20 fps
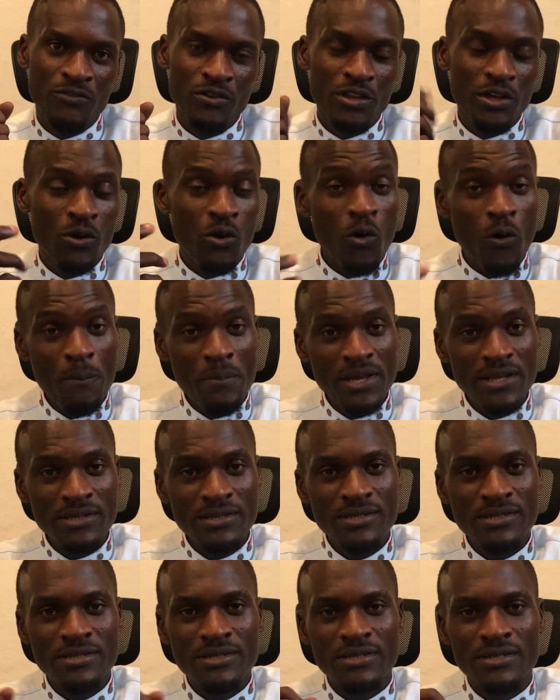the
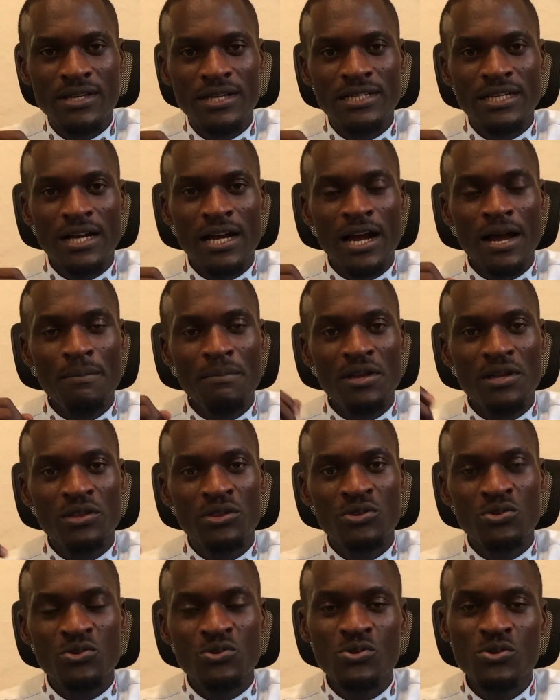comments that are coming
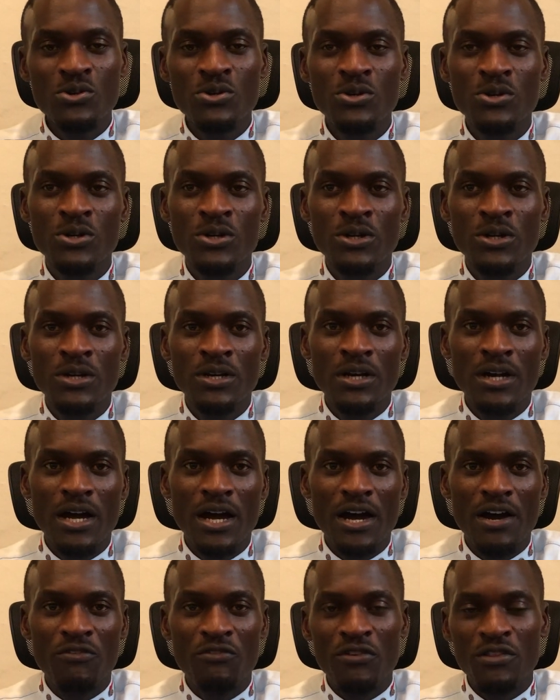through,
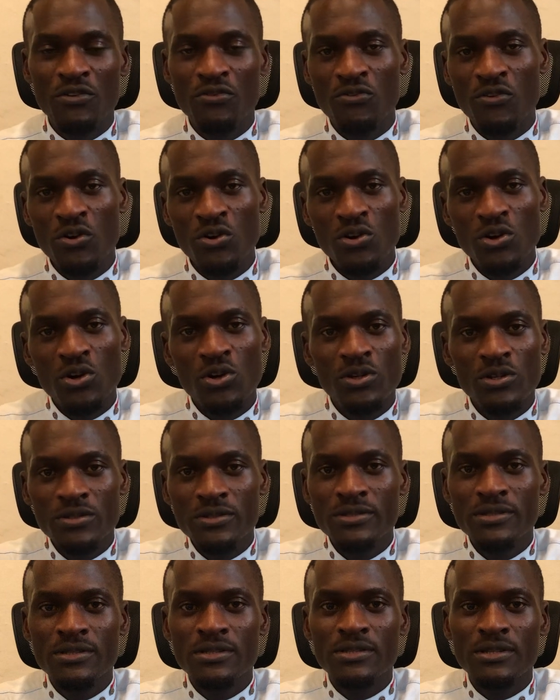for the phone
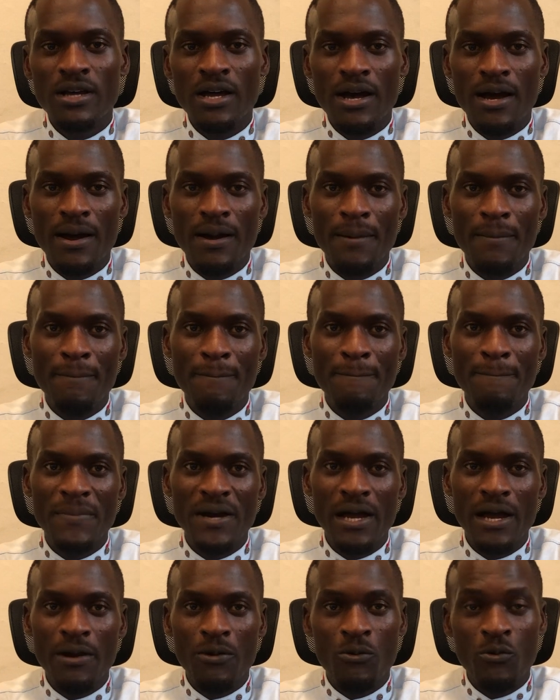calls.
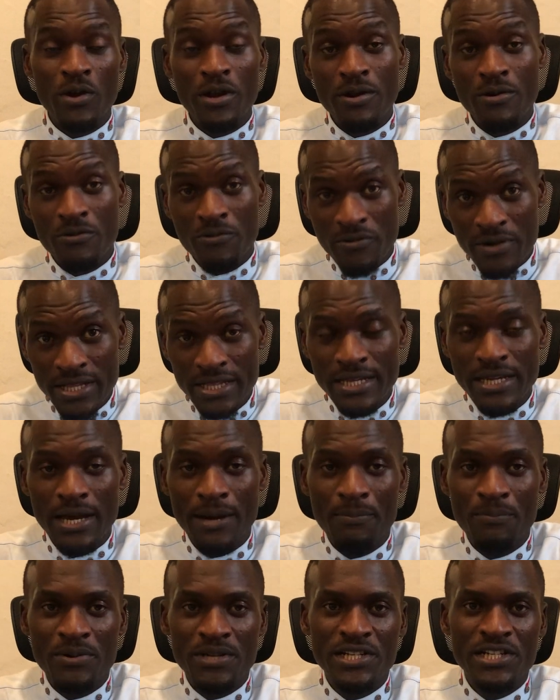We really
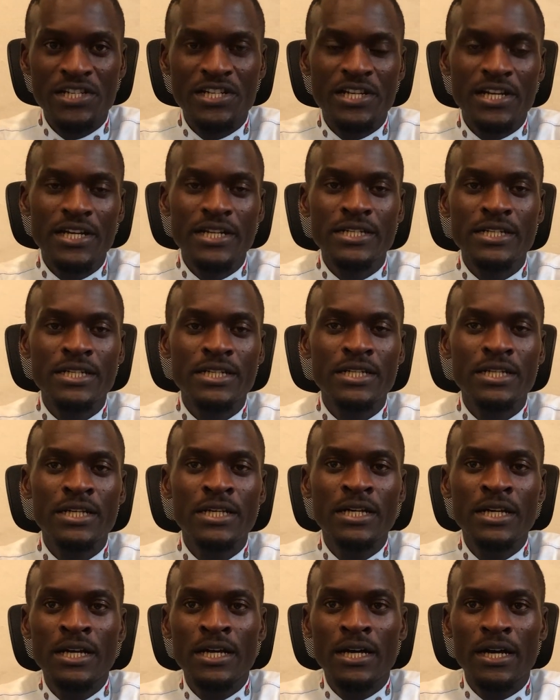appreciate.
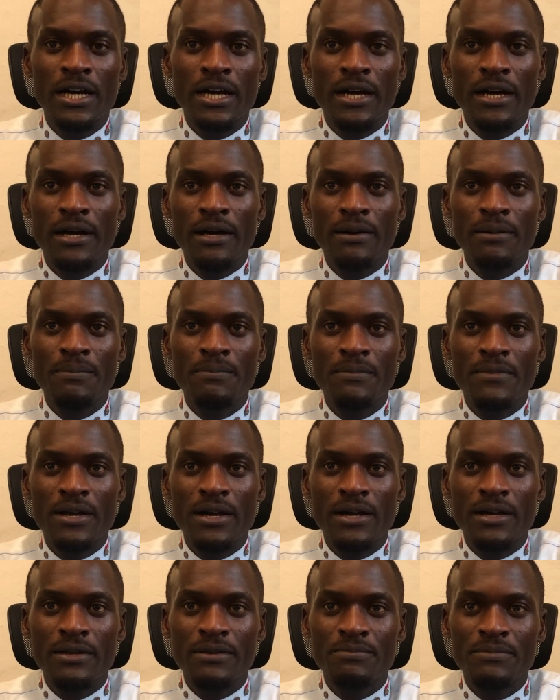
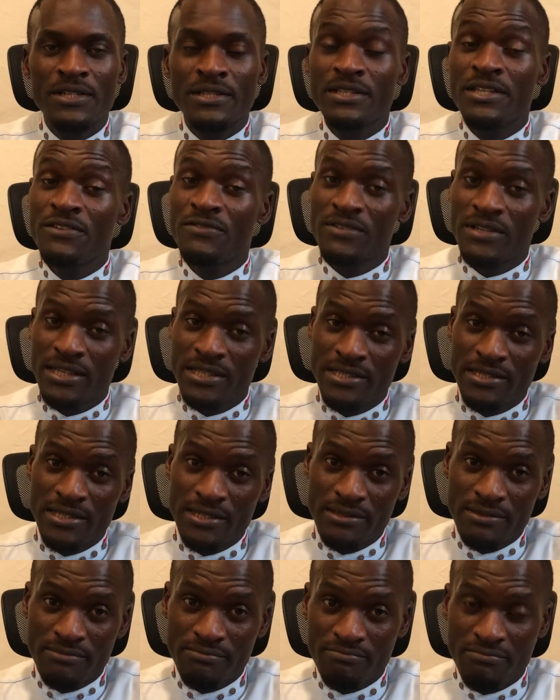It gives
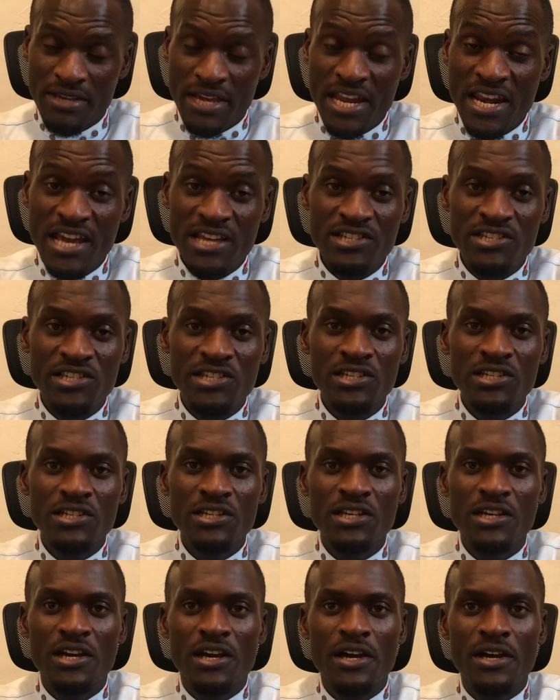us energy,
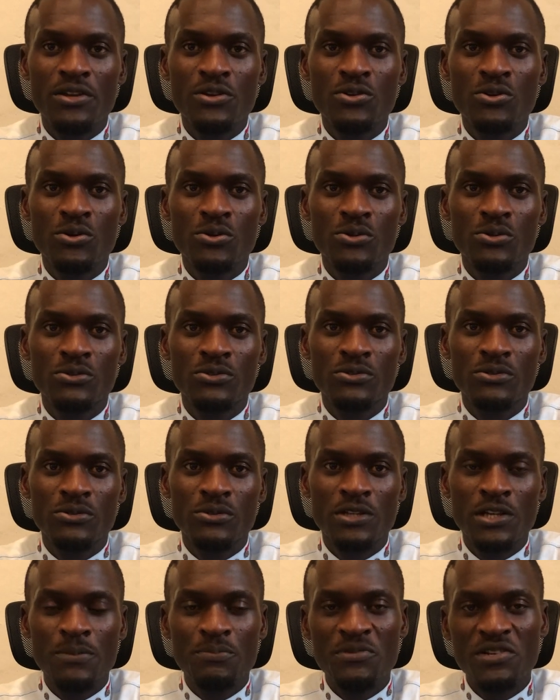to
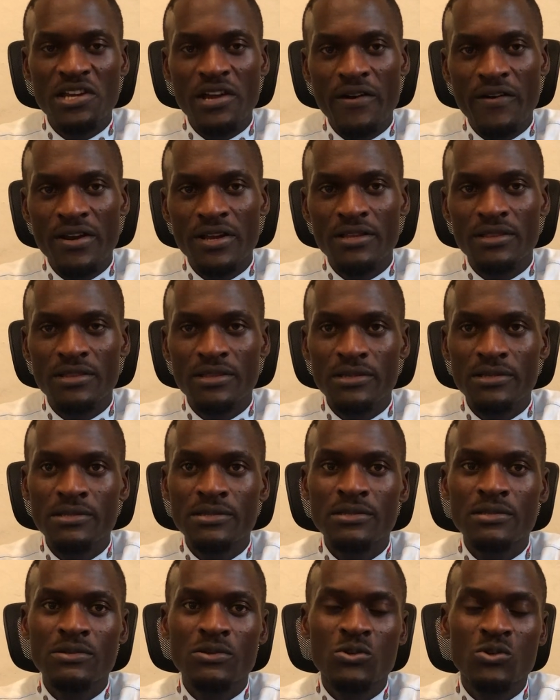keep sharing
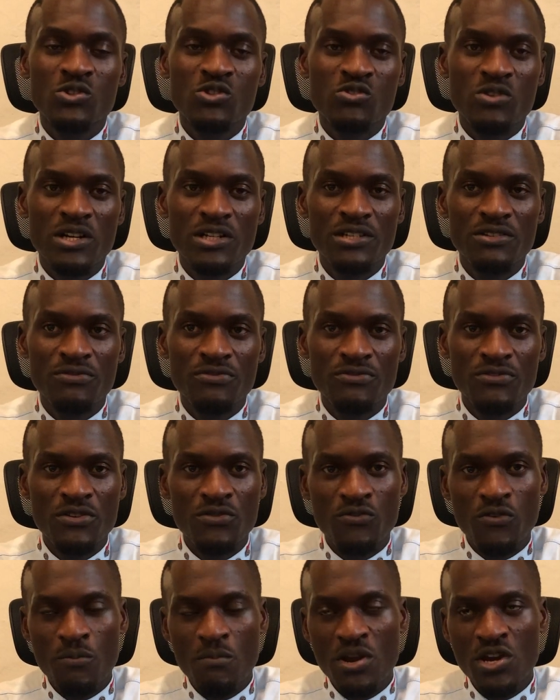this constructive
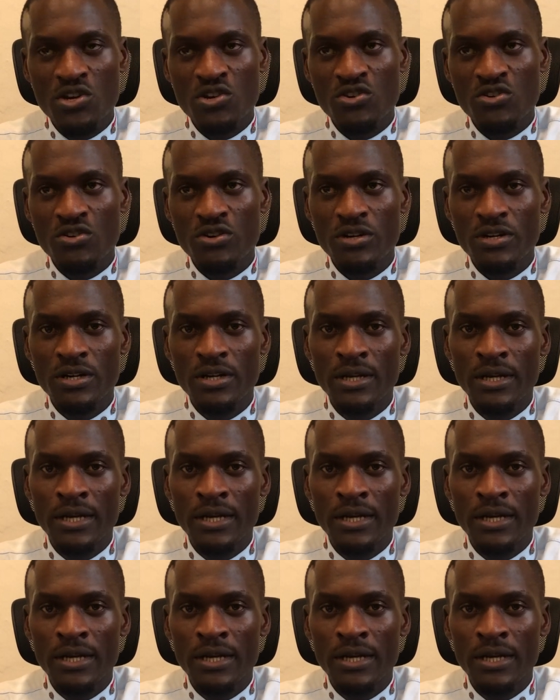information